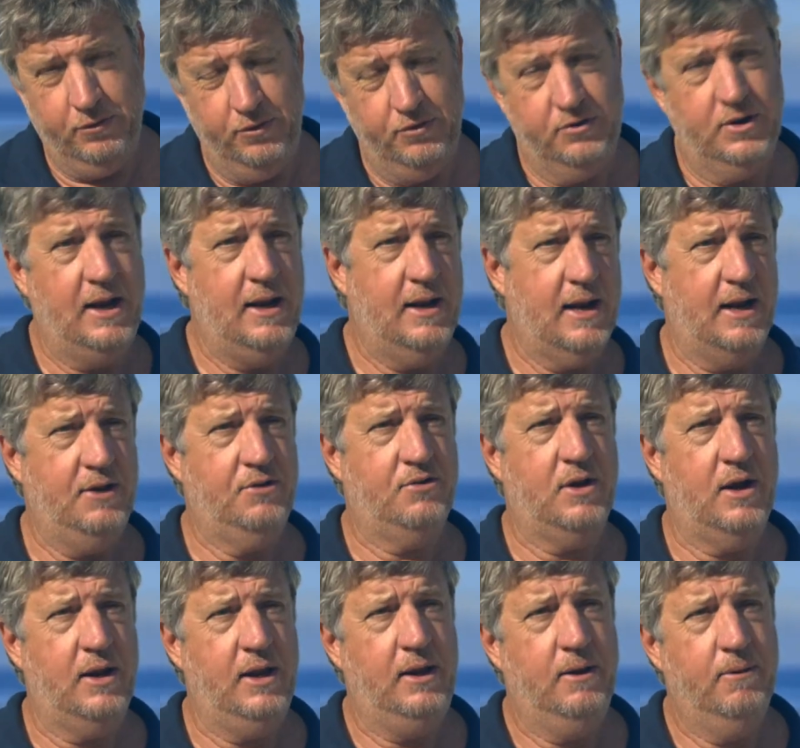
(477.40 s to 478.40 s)
for a DNA
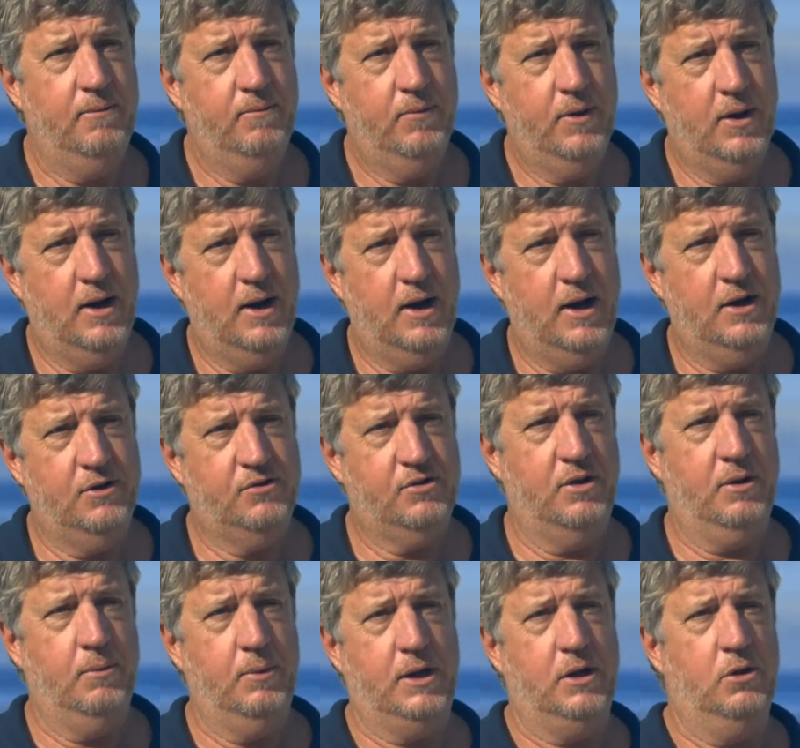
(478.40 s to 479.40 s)
study, uh,
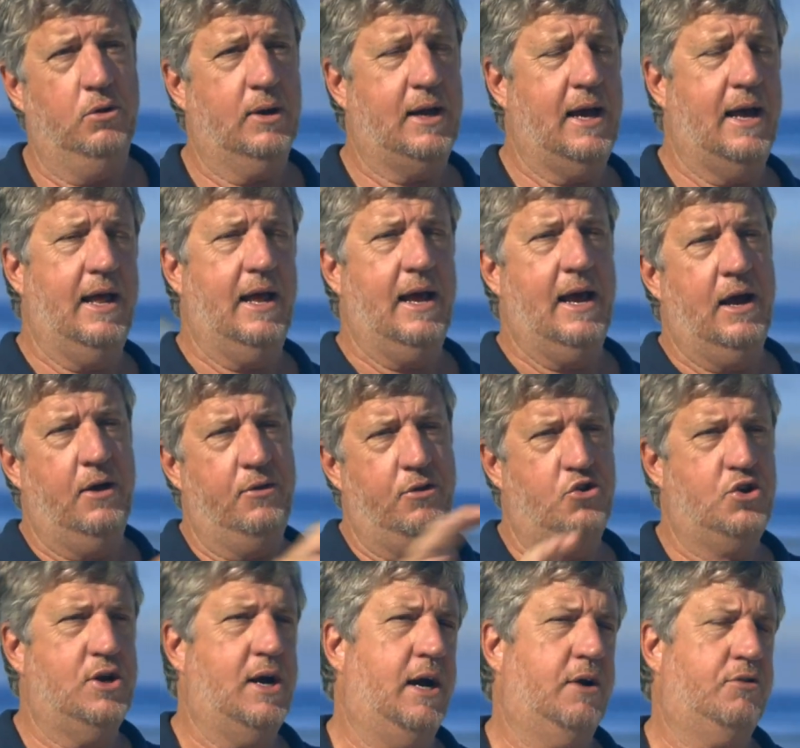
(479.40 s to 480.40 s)
so then we can look at how the
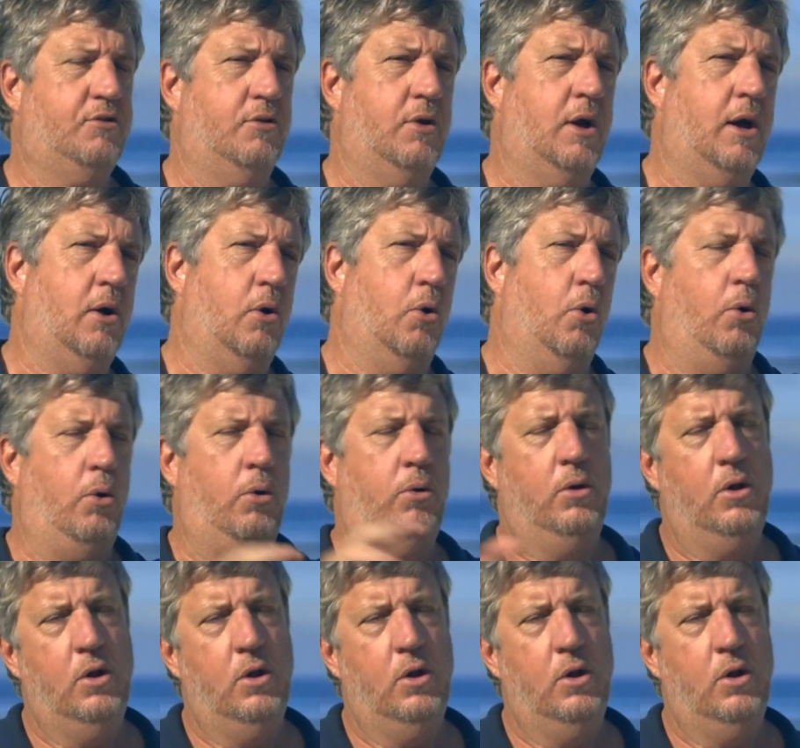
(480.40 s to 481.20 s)
sharks are all